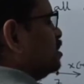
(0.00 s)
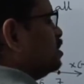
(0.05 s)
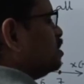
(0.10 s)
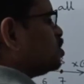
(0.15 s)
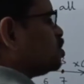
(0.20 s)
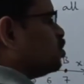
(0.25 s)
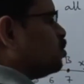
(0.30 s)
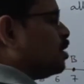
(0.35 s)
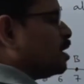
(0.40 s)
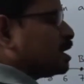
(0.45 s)

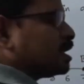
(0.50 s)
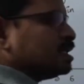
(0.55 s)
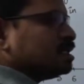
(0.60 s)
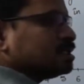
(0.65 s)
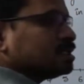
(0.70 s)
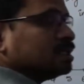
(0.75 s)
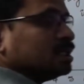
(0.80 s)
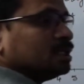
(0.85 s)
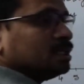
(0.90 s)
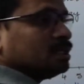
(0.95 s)
So what
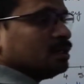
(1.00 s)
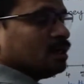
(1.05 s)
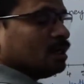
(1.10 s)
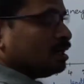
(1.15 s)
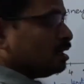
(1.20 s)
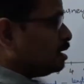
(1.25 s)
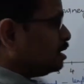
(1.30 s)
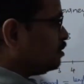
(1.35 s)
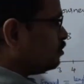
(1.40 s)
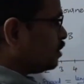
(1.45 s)
is
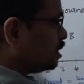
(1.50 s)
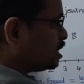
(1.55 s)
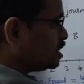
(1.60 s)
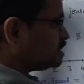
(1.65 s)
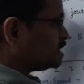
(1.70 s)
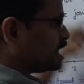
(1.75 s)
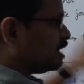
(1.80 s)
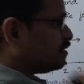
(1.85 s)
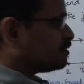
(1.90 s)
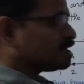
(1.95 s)

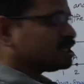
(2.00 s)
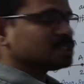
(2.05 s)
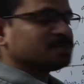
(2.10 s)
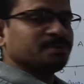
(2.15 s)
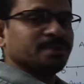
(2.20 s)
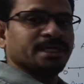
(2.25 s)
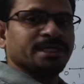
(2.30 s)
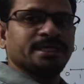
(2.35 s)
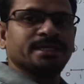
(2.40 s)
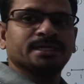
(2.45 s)
average
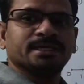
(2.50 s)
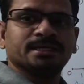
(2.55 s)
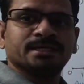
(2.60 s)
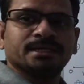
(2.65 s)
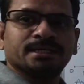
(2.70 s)
speed?